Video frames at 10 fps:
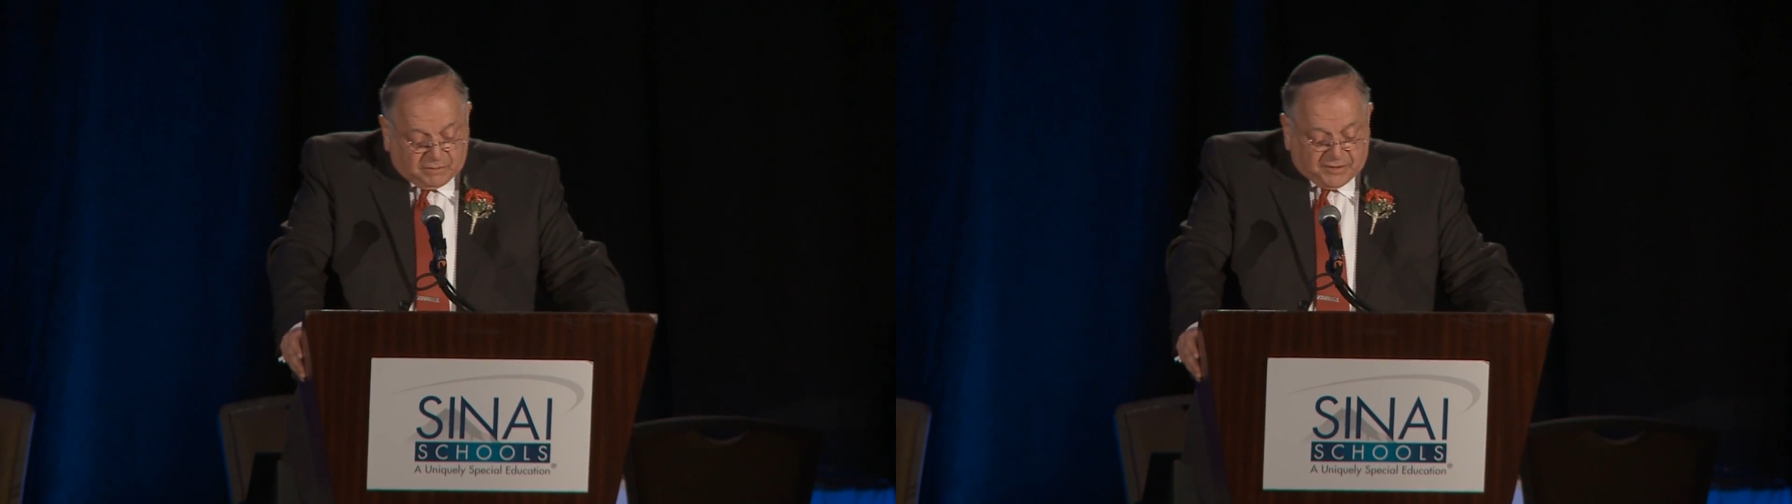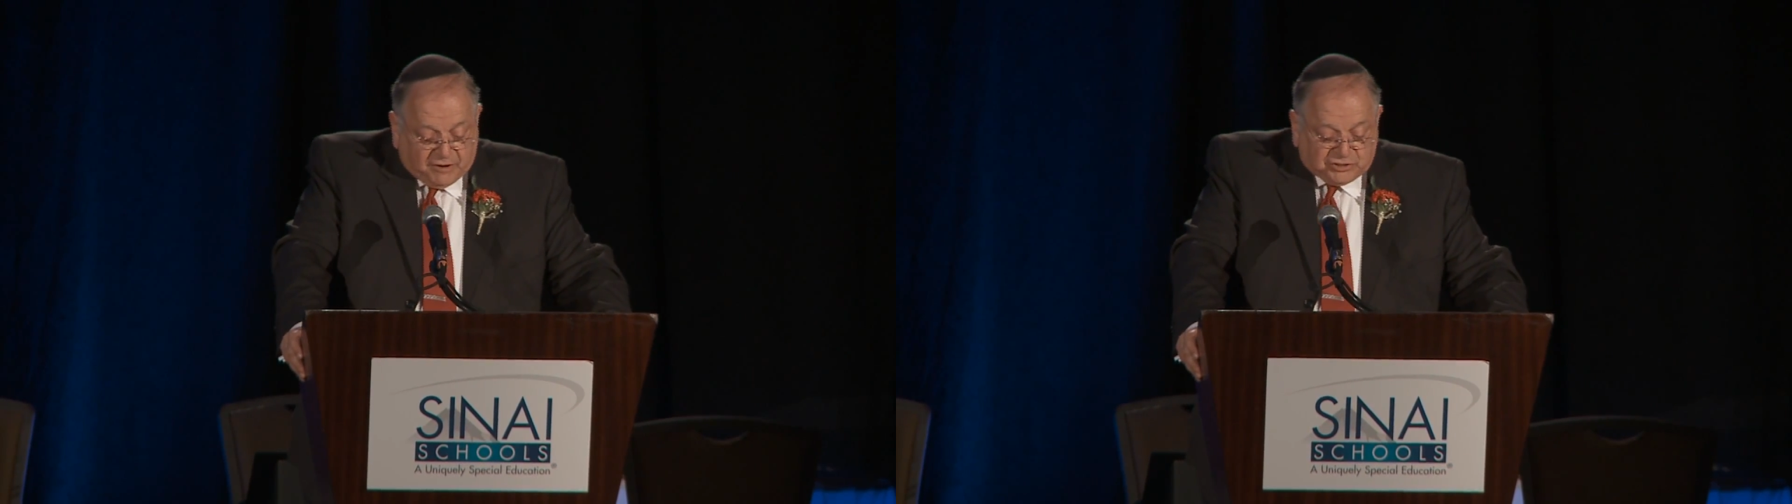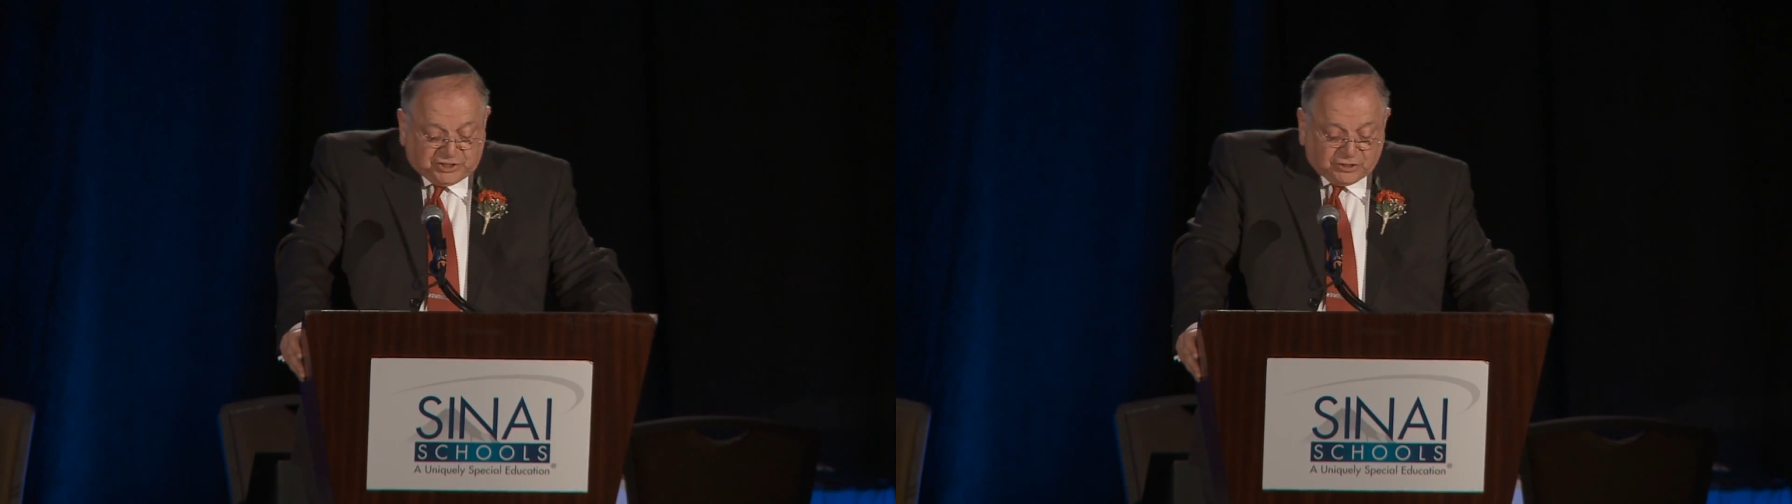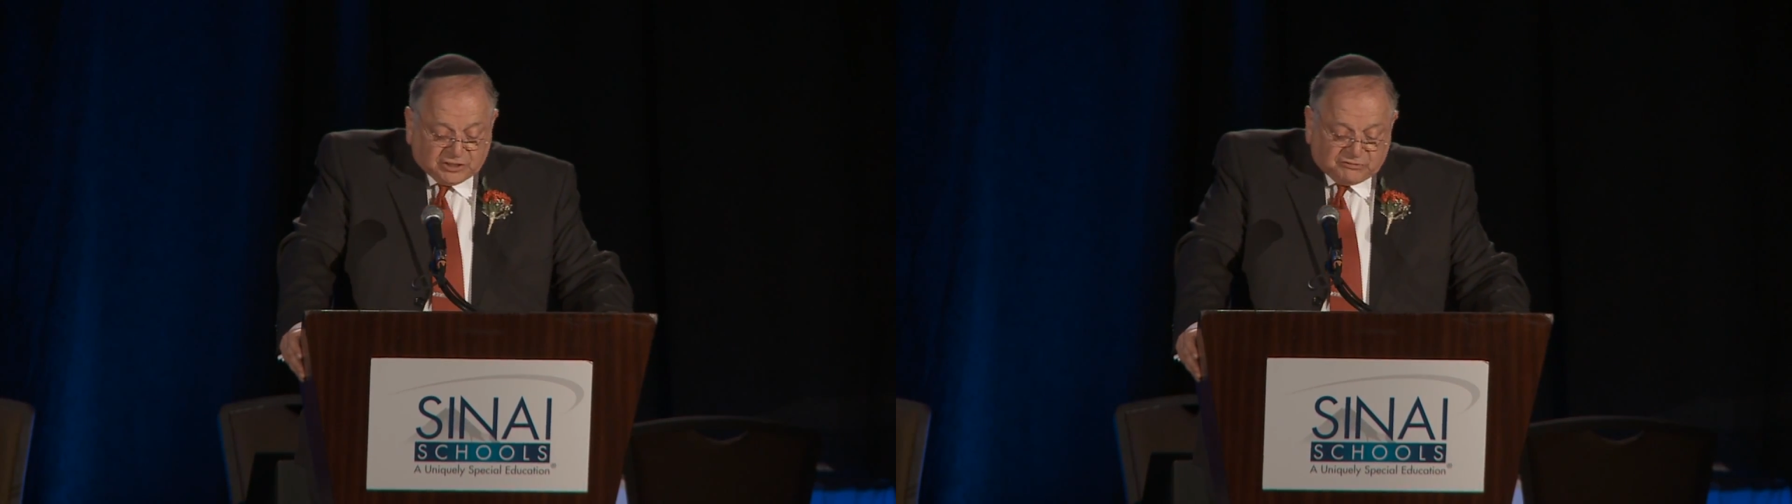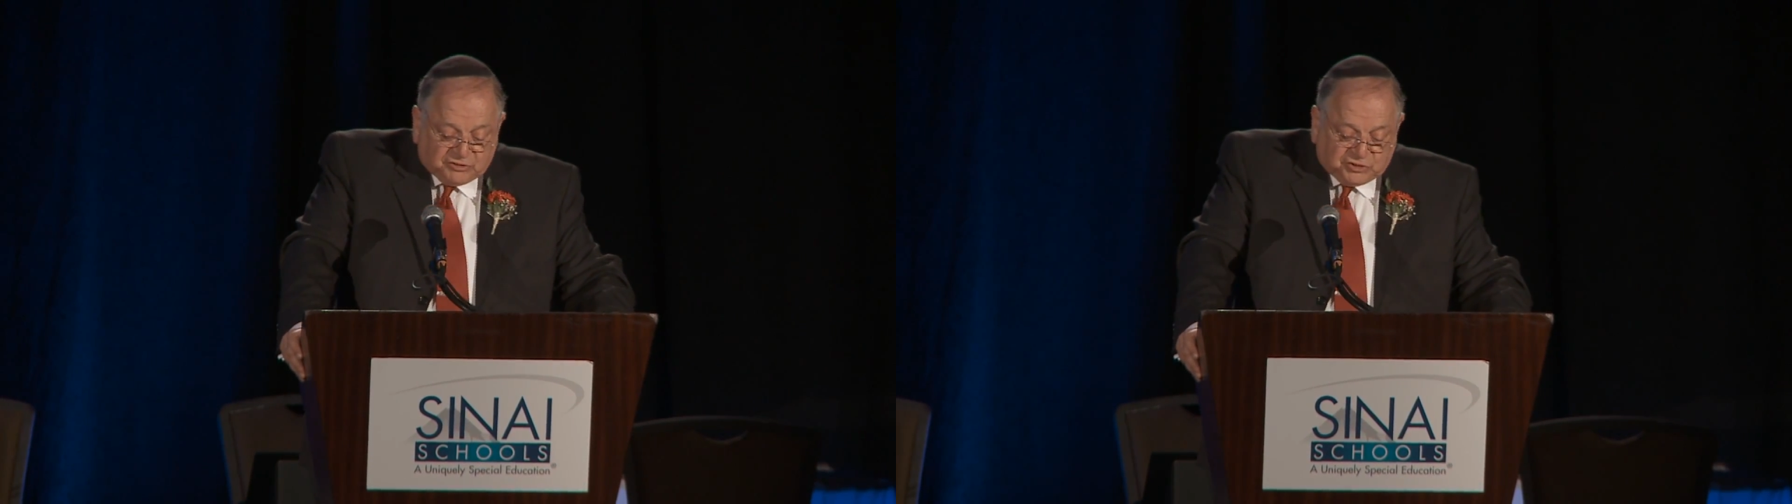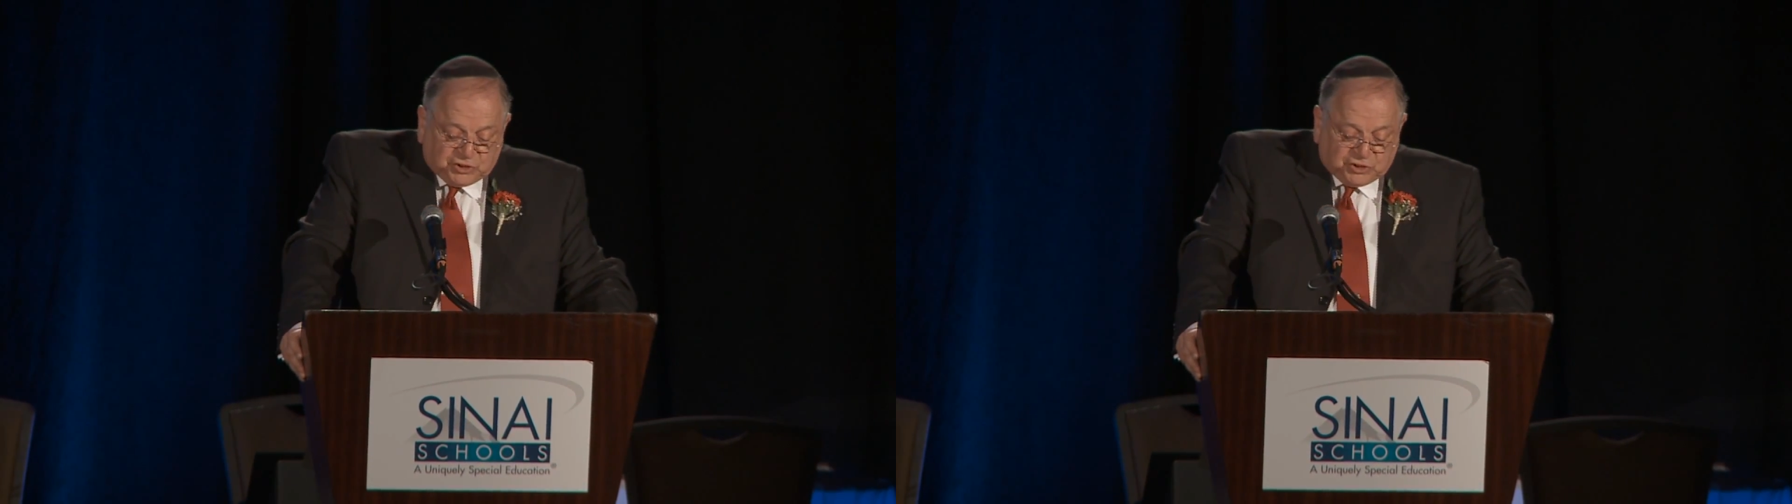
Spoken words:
Their children's